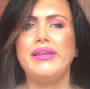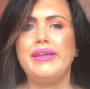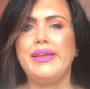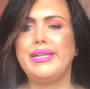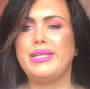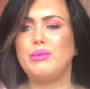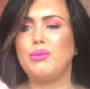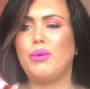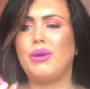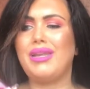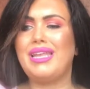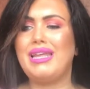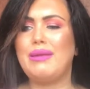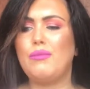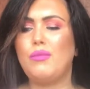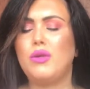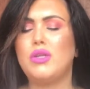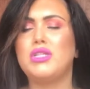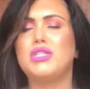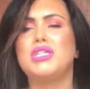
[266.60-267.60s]
It's one of
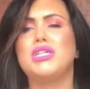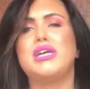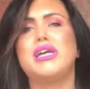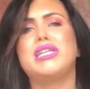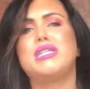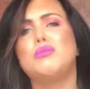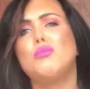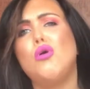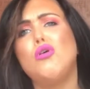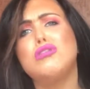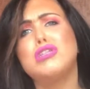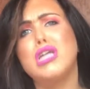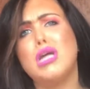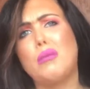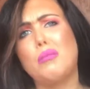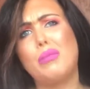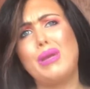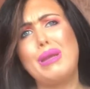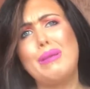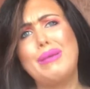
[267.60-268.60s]
them ones, it's more
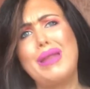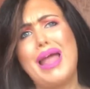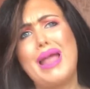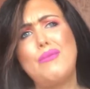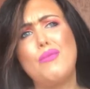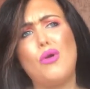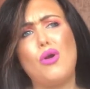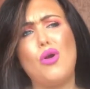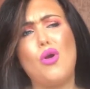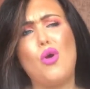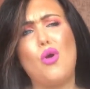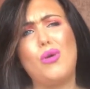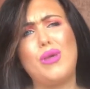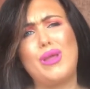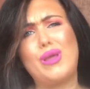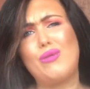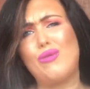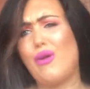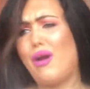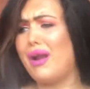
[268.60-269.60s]
summery, but I wear it all
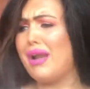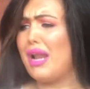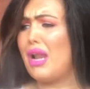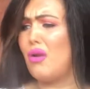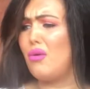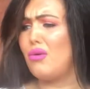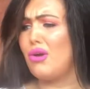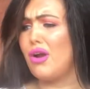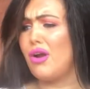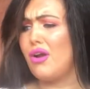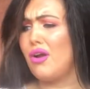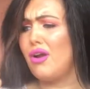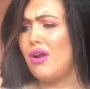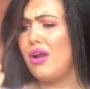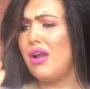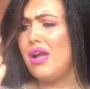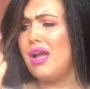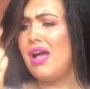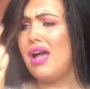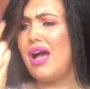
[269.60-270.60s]
year round, I don't care.
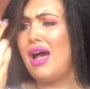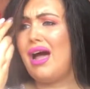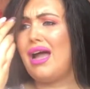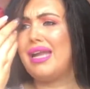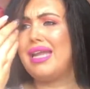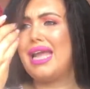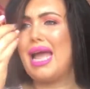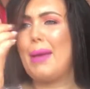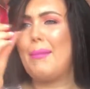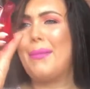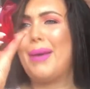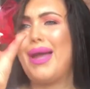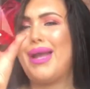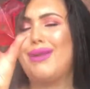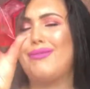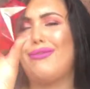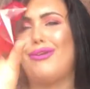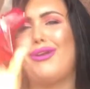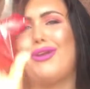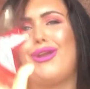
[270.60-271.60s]
And yeah, I'm kind
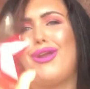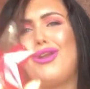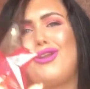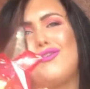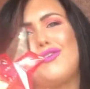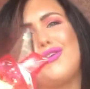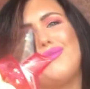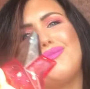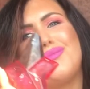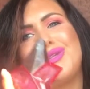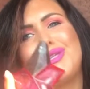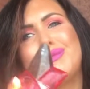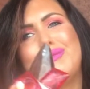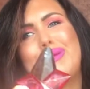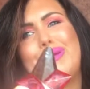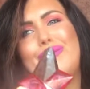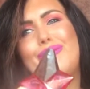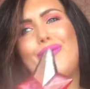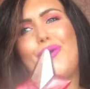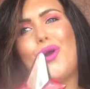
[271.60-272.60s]
of running out of it because I've
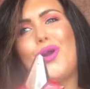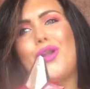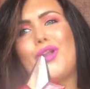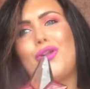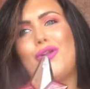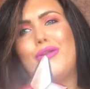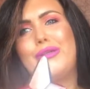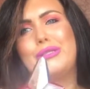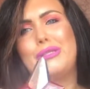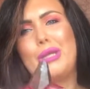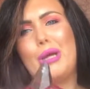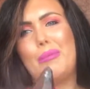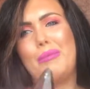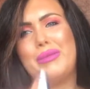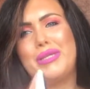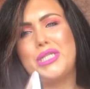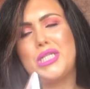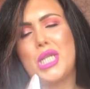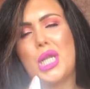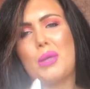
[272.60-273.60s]
been wearing it non-stop
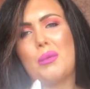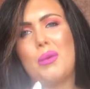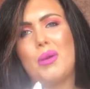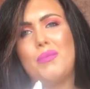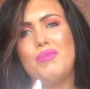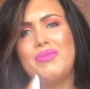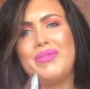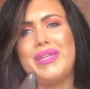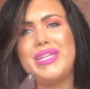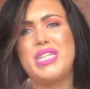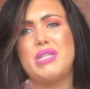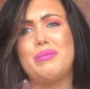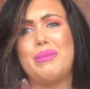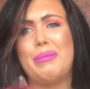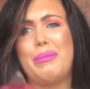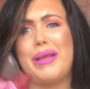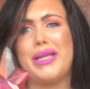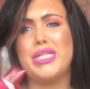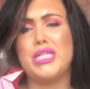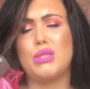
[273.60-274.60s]
this summer. This has been
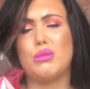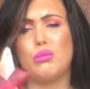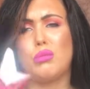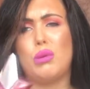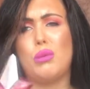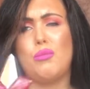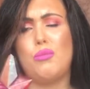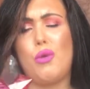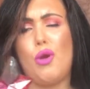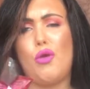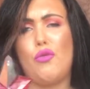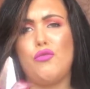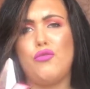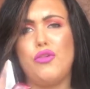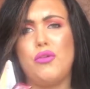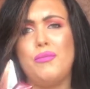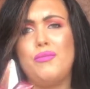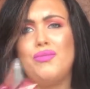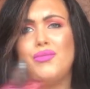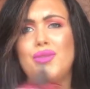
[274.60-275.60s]
my summer
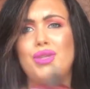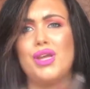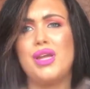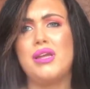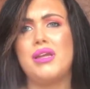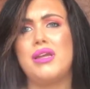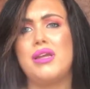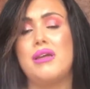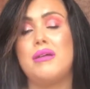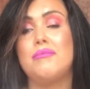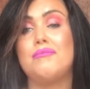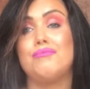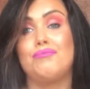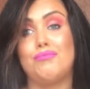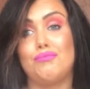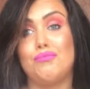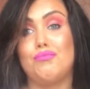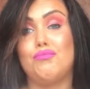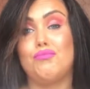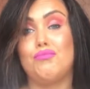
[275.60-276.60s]
perfume,
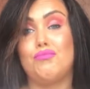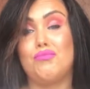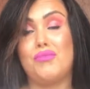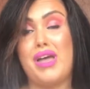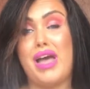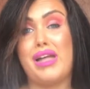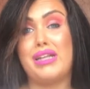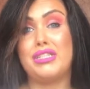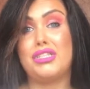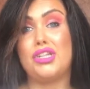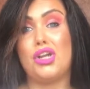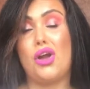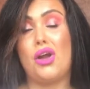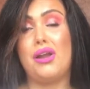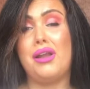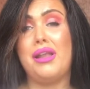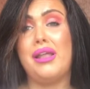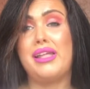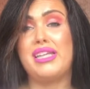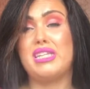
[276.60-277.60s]
hands
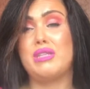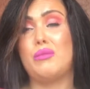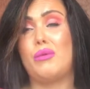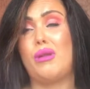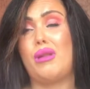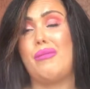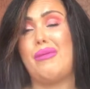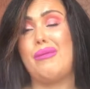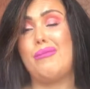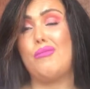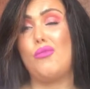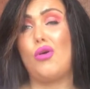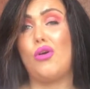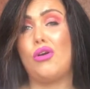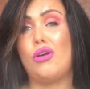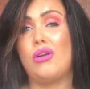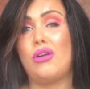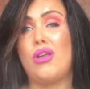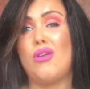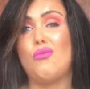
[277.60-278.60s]
down. This is what I've been
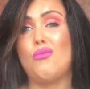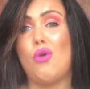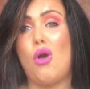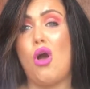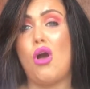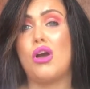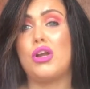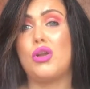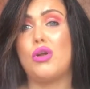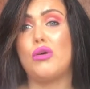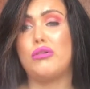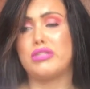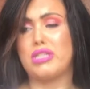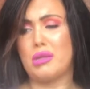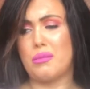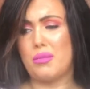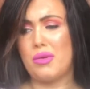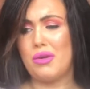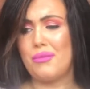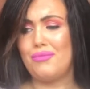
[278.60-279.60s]
wearing and rocking all
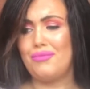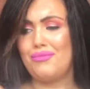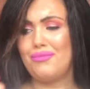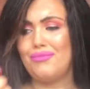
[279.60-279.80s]
summer.